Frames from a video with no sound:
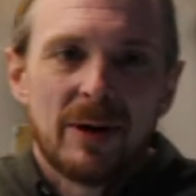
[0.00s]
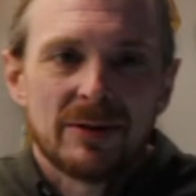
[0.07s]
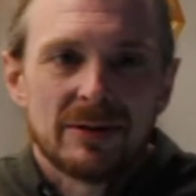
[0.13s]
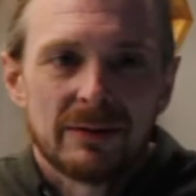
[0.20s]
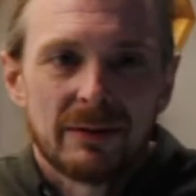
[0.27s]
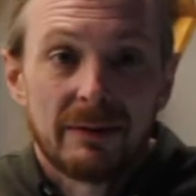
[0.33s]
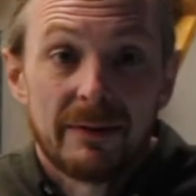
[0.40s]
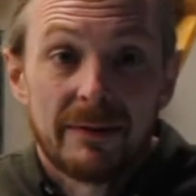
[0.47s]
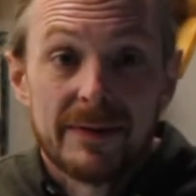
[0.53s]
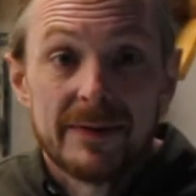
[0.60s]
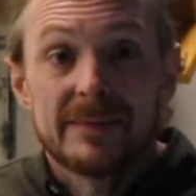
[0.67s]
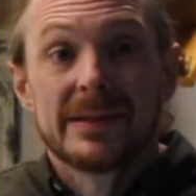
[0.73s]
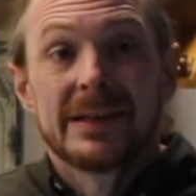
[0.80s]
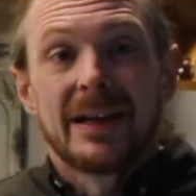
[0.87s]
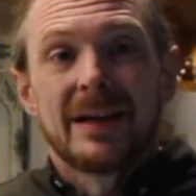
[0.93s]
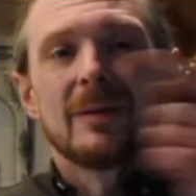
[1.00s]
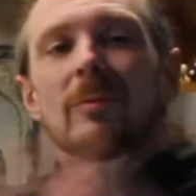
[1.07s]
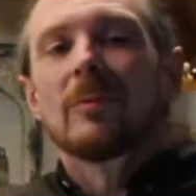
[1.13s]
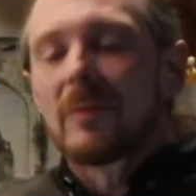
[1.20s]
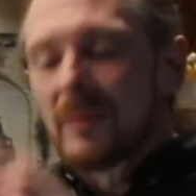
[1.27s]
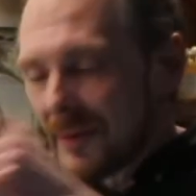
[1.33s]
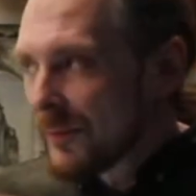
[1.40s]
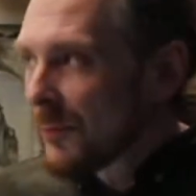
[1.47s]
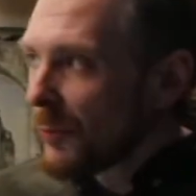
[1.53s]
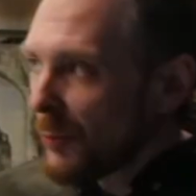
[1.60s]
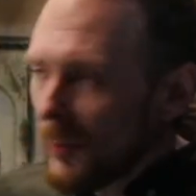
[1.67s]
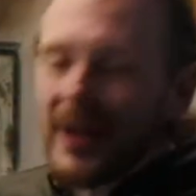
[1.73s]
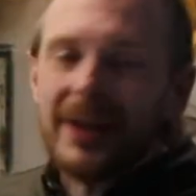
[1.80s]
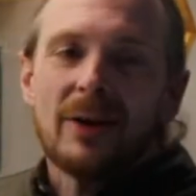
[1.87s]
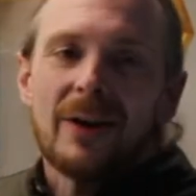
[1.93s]
partial derivatives,
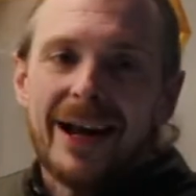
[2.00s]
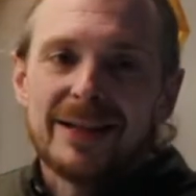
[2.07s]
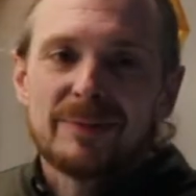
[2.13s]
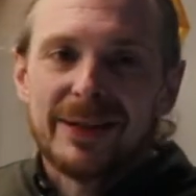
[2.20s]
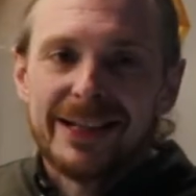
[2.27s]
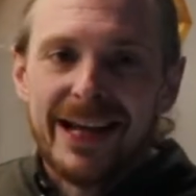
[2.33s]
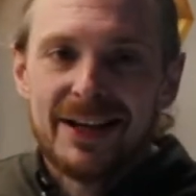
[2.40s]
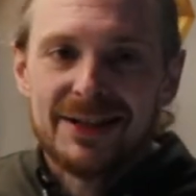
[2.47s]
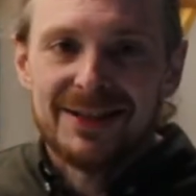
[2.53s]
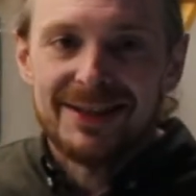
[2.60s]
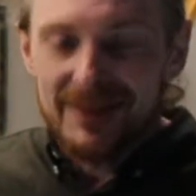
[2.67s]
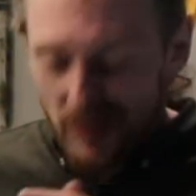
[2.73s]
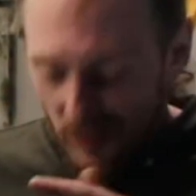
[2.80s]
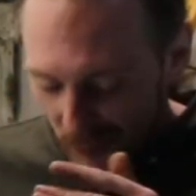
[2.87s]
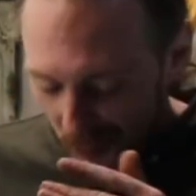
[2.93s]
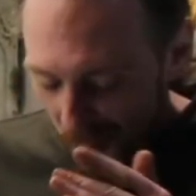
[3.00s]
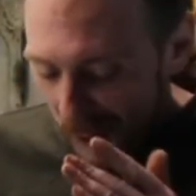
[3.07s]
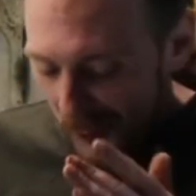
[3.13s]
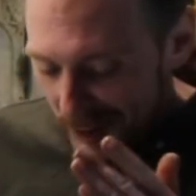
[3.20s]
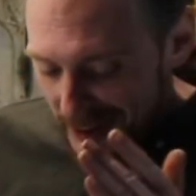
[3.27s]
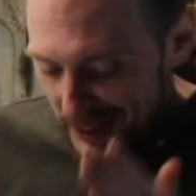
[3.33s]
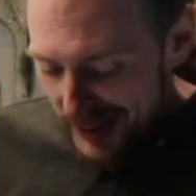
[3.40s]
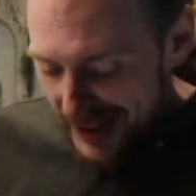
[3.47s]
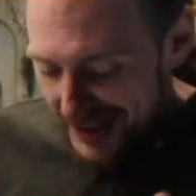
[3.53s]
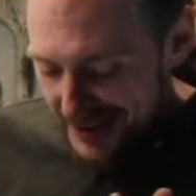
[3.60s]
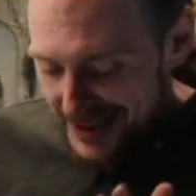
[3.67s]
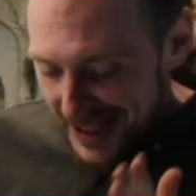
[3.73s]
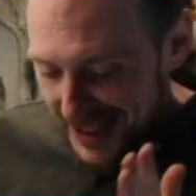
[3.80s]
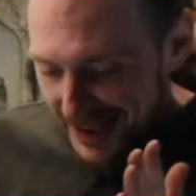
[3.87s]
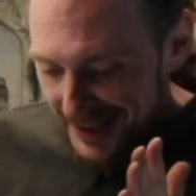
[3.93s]
in our explanation, what we're doing is
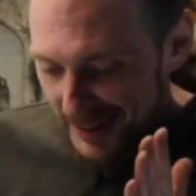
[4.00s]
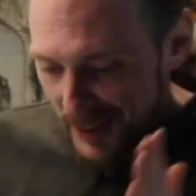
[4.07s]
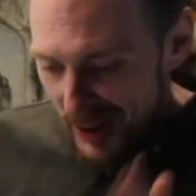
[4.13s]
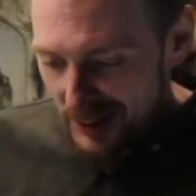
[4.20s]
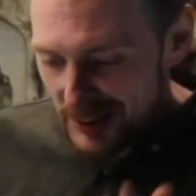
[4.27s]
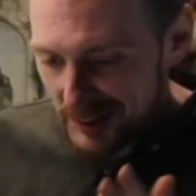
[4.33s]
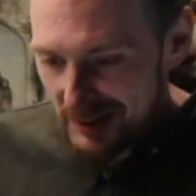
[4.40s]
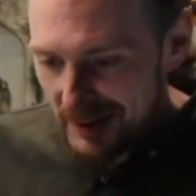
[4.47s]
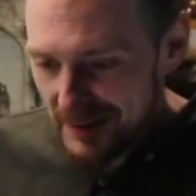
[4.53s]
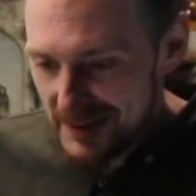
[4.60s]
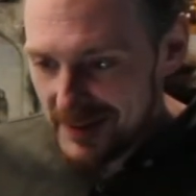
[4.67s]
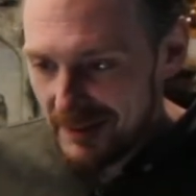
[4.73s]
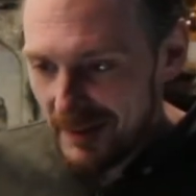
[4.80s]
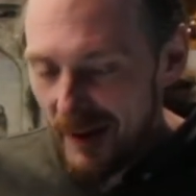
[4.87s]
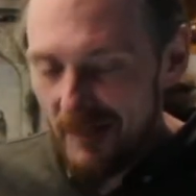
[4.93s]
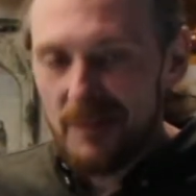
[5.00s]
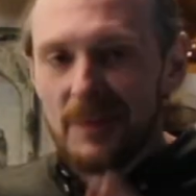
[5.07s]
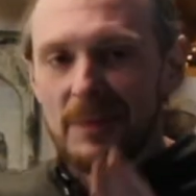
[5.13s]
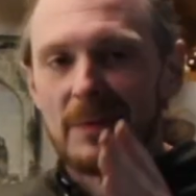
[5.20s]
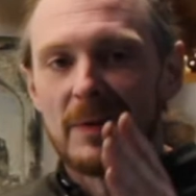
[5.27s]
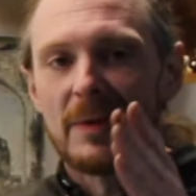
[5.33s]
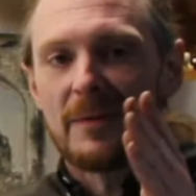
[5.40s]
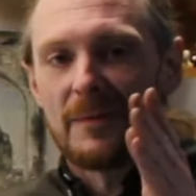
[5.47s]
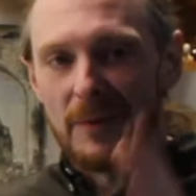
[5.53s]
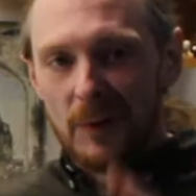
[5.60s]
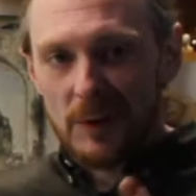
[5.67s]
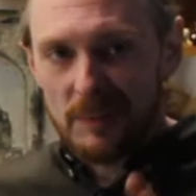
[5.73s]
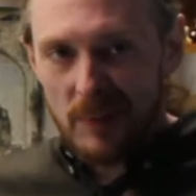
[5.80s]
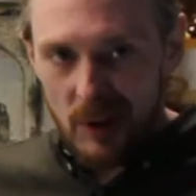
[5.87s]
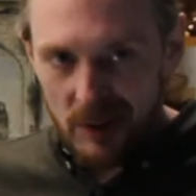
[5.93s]
taking the partial derivatives of the
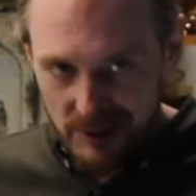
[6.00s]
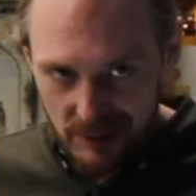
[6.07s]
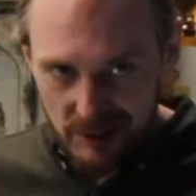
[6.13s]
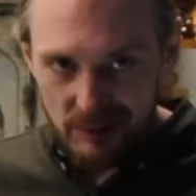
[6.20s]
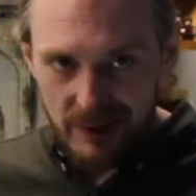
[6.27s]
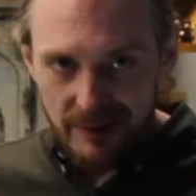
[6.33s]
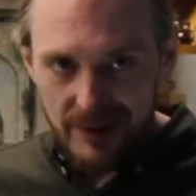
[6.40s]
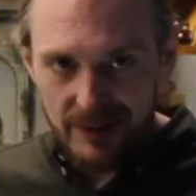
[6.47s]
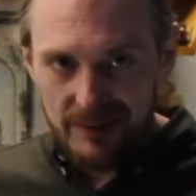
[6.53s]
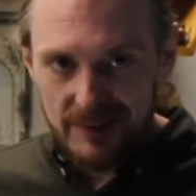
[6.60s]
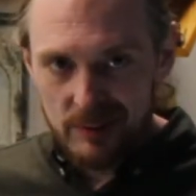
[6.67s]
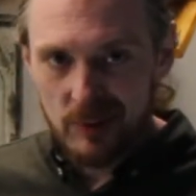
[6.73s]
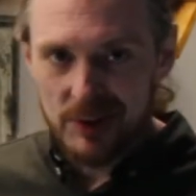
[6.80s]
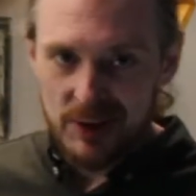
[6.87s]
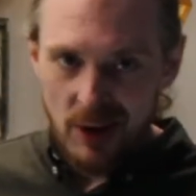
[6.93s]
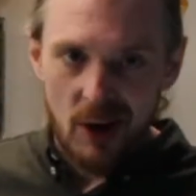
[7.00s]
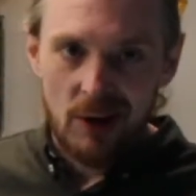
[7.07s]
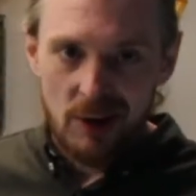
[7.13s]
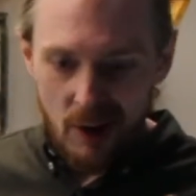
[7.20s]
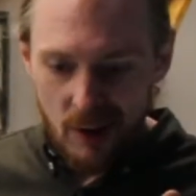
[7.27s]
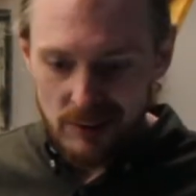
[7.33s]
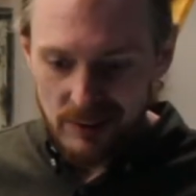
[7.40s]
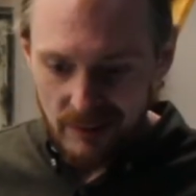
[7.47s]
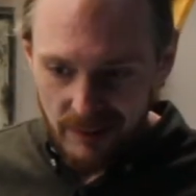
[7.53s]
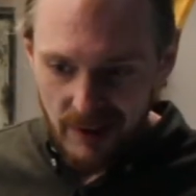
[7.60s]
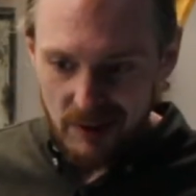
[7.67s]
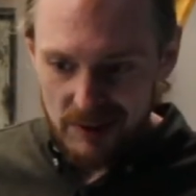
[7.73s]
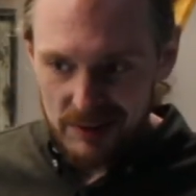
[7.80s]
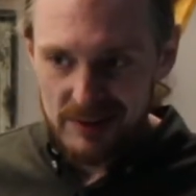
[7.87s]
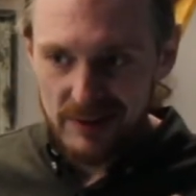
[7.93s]
first partial derivatives, which are also
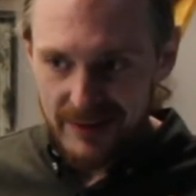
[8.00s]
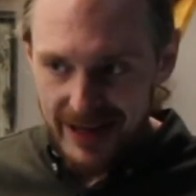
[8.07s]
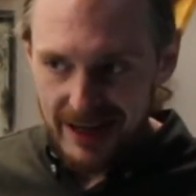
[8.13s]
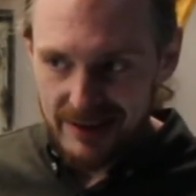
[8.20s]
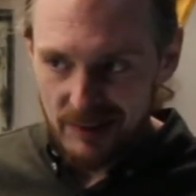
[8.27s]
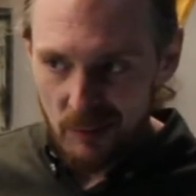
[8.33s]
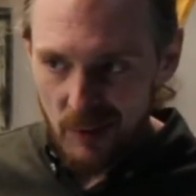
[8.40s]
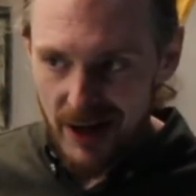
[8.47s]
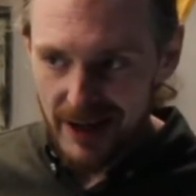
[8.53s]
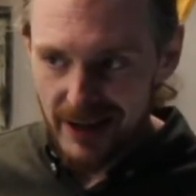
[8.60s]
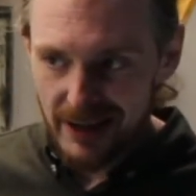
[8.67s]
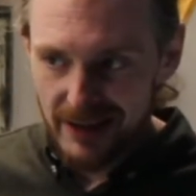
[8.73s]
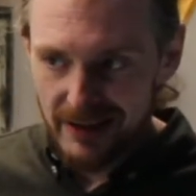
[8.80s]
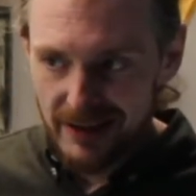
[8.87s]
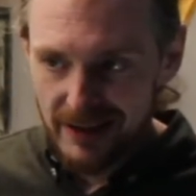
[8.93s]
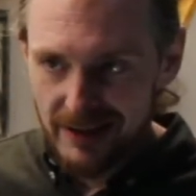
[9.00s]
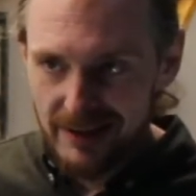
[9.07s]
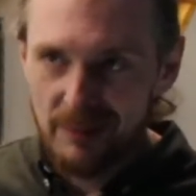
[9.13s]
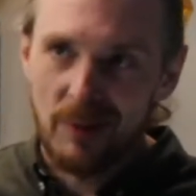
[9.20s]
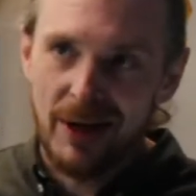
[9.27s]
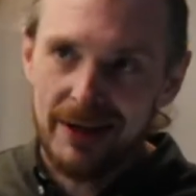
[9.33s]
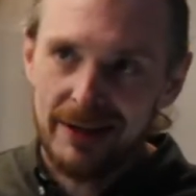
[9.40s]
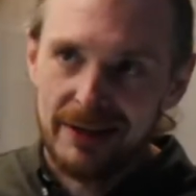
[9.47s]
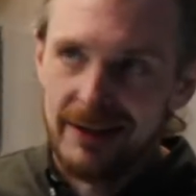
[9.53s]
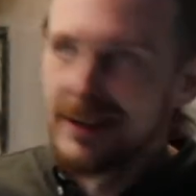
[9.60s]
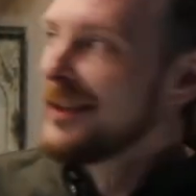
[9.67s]
functions of x and y. What?